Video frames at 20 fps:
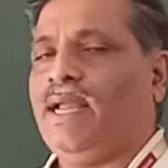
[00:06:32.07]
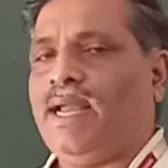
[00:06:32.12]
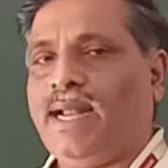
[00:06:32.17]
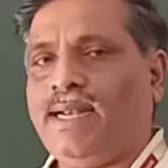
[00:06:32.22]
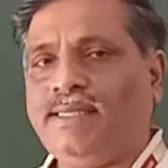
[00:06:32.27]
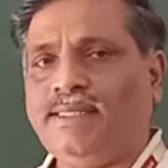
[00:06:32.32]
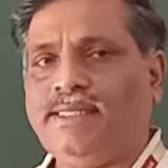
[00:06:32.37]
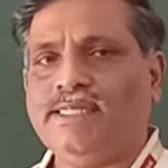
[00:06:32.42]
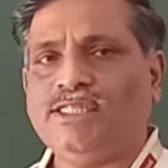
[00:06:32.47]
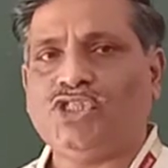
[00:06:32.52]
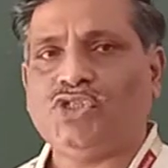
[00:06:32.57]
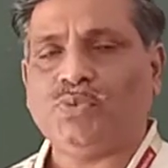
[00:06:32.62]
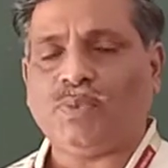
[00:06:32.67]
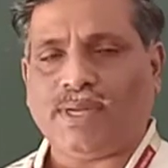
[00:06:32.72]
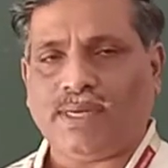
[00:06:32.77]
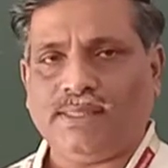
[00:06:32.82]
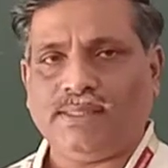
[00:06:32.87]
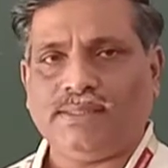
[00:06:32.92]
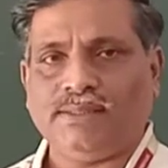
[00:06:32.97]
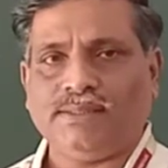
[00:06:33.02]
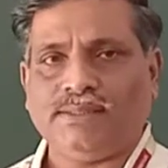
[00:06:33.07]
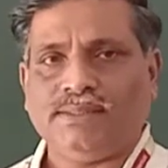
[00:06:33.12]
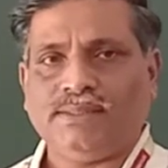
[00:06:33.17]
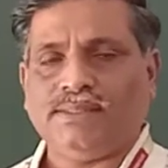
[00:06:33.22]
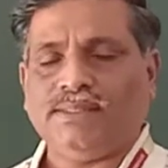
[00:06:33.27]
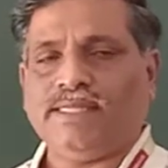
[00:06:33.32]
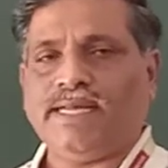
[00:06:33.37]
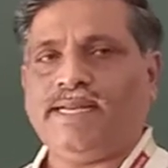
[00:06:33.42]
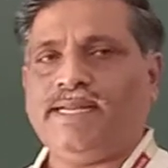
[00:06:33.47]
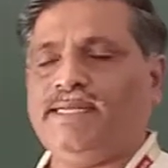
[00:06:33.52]
And this one,
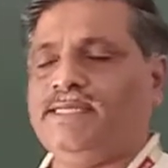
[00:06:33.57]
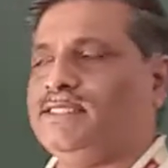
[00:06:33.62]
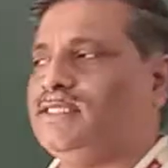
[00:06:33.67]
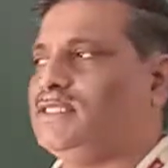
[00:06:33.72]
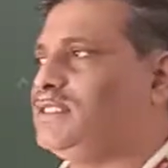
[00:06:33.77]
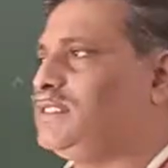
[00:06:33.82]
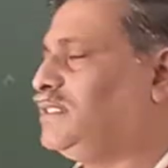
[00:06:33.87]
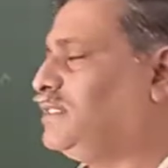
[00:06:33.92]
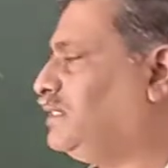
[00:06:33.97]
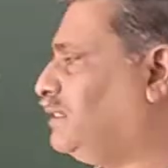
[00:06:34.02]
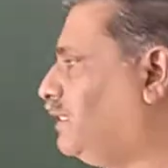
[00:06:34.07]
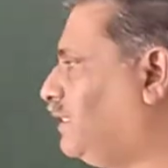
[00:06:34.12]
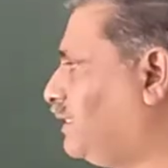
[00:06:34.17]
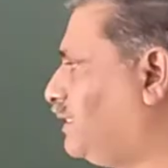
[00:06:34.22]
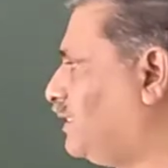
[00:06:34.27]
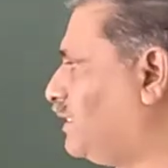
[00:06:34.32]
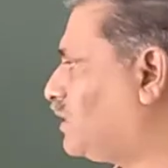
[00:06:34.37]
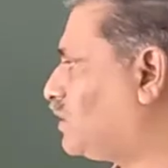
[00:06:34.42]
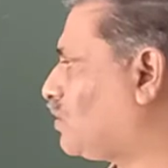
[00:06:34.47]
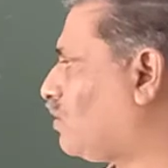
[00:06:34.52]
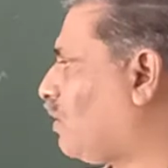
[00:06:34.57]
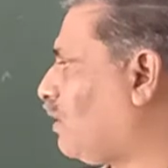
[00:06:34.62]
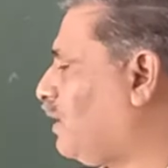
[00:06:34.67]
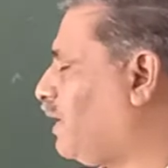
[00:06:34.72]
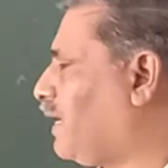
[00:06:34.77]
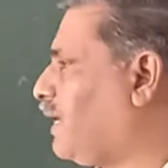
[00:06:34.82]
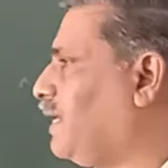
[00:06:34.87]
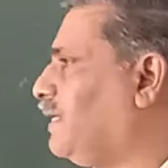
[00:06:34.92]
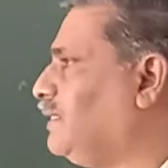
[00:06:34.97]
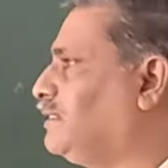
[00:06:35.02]
this is
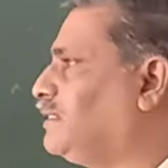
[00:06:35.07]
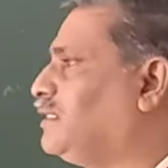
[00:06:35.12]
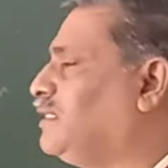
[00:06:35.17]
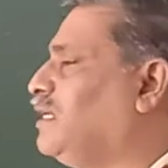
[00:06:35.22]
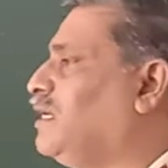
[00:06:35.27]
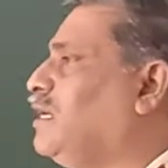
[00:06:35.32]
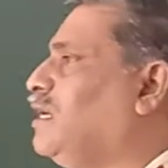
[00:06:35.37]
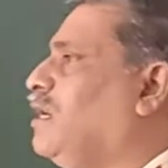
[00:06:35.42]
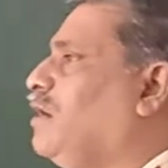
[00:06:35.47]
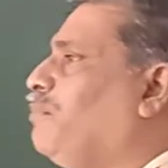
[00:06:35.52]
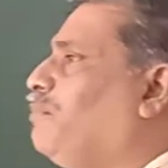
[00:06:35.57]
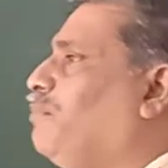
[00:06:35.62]
called as